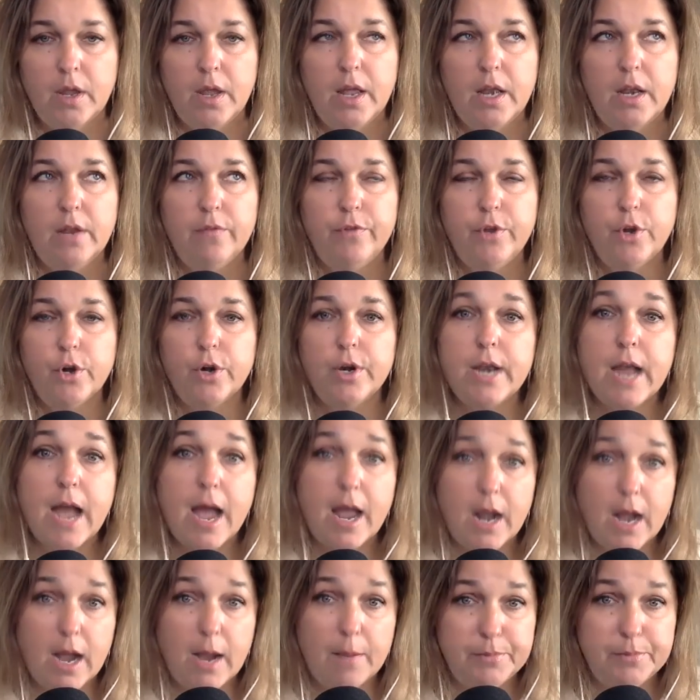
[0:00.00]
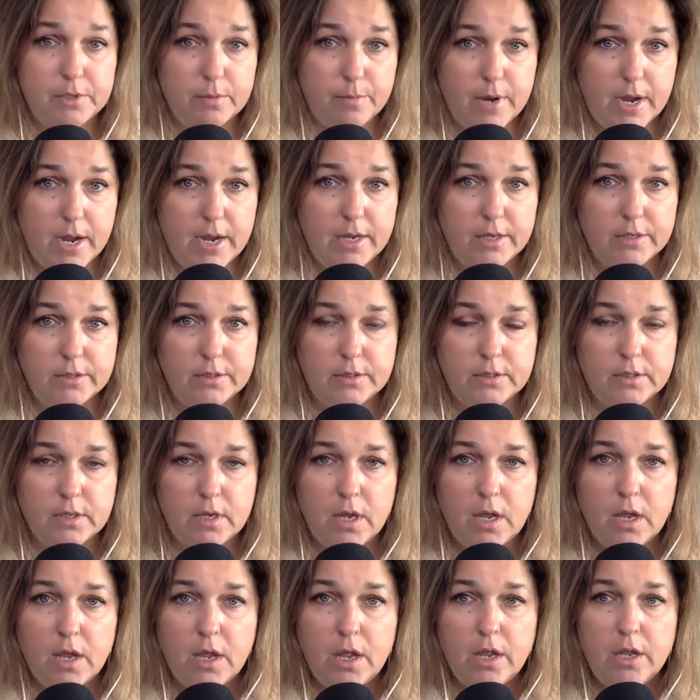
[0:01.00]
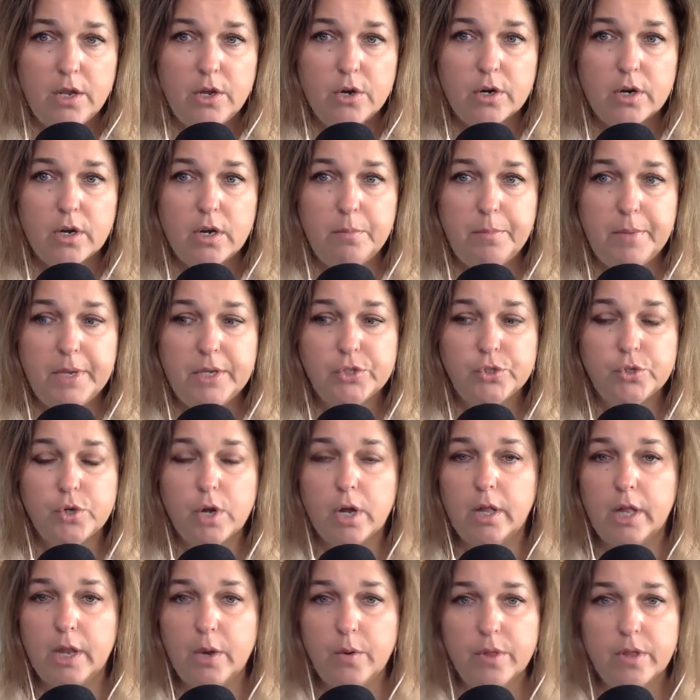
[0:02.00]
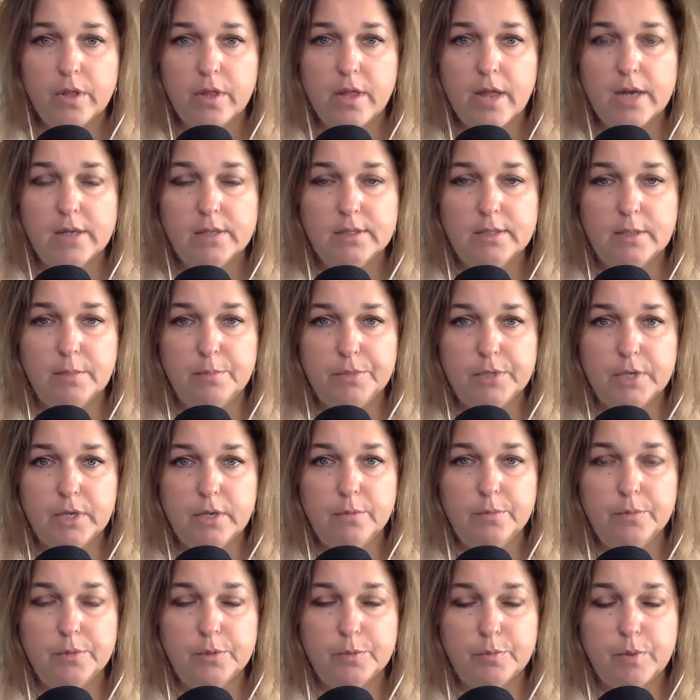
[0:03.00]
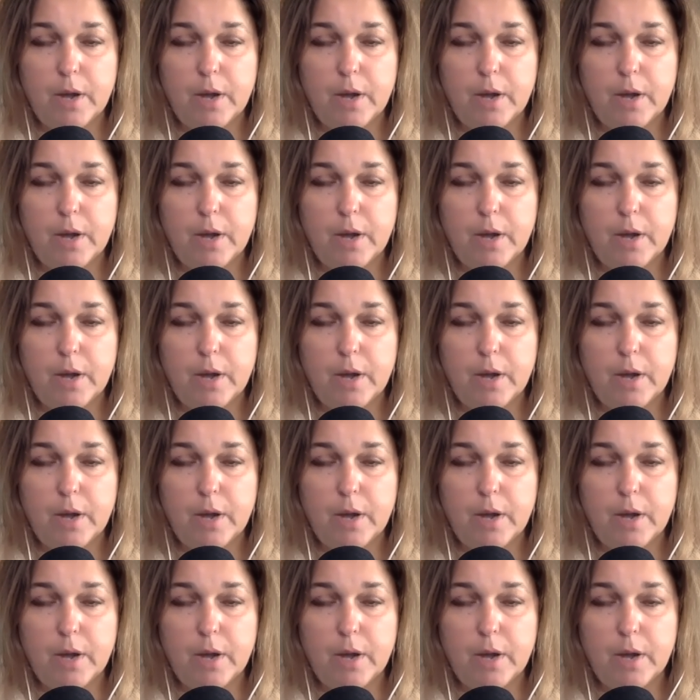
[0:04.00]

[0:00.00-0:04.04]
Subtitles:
And if you're not optimized, you're going to be struggling with a lot of symptoms,